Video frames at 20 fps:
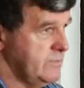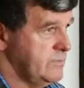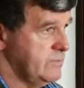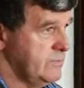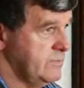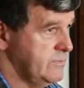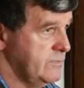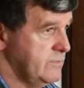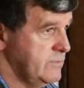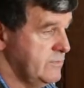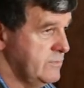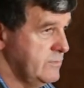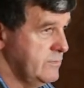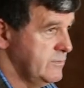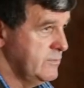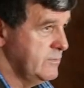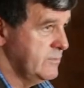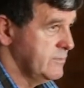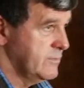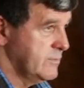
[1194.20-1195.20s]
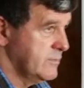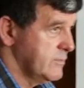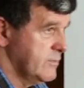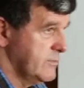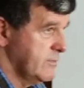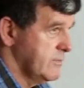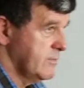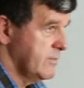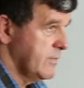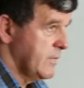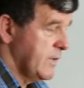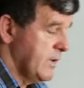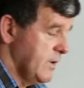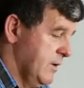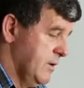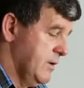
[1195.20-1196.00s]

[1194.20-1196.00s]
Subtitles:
[no speech]